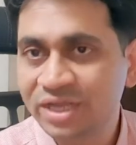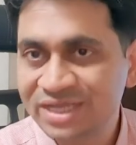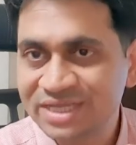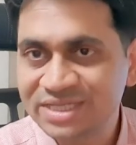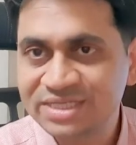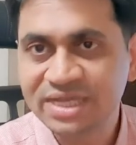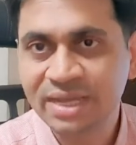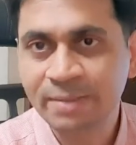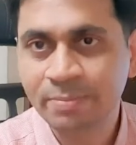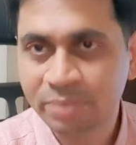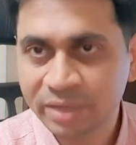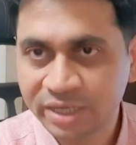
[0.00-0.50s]

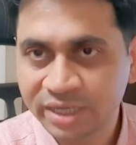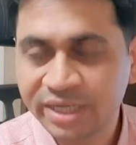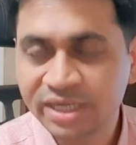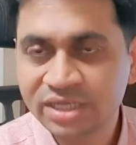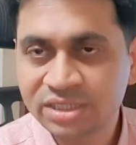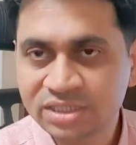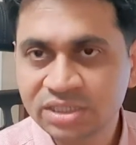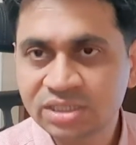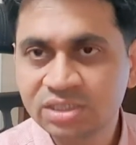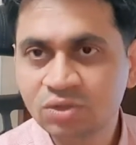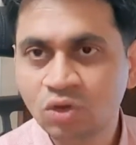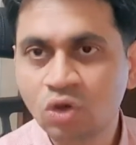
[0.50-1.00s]
each
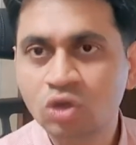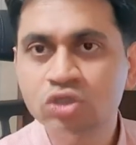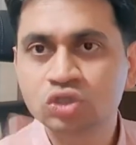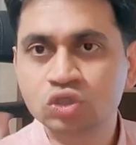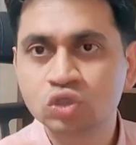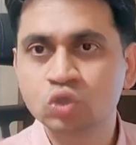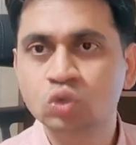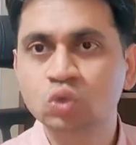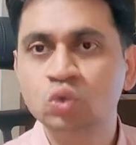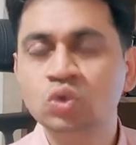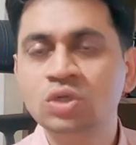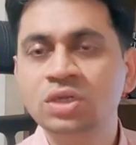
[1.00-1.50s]
application or
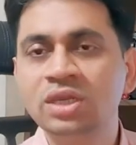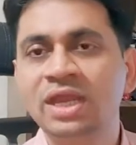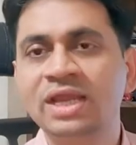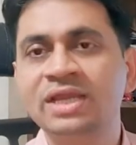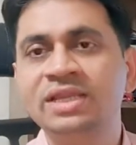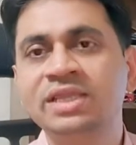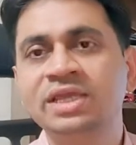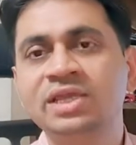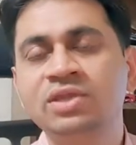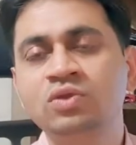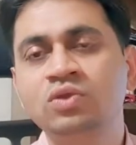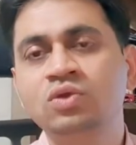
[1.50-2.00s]
school,
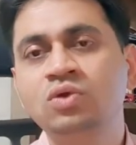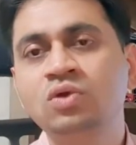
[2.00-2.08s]
and then